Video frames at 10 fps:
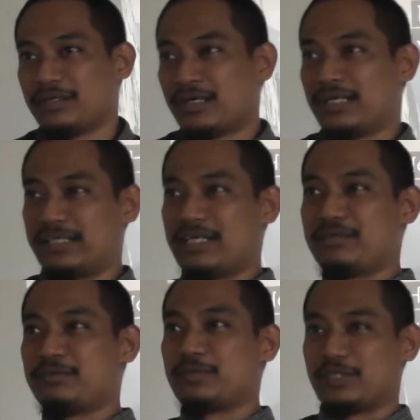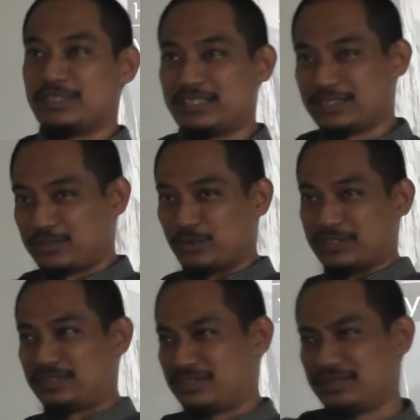Right now, because this is
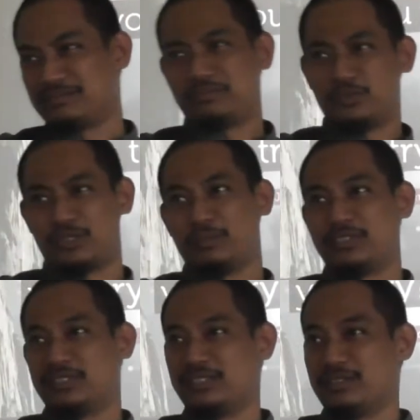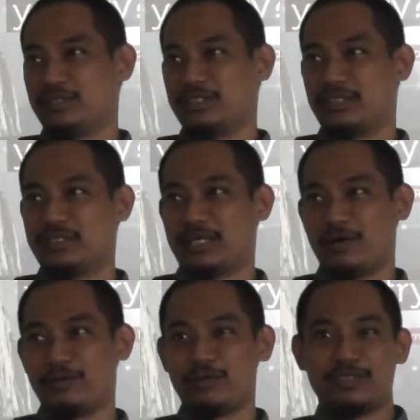towards your submission date already, right?
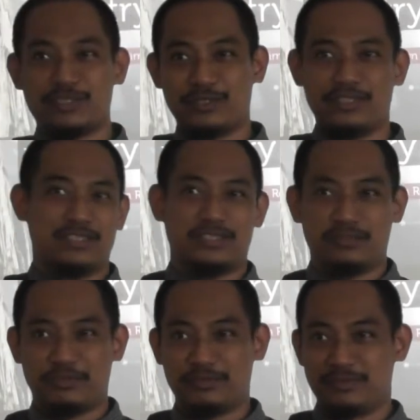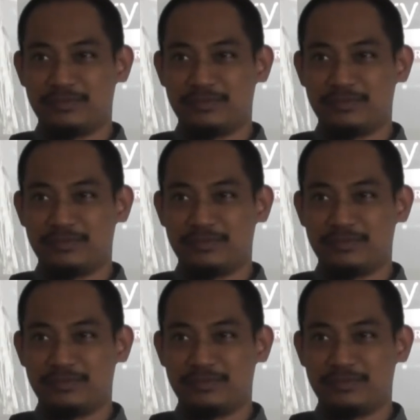How long is your literature review?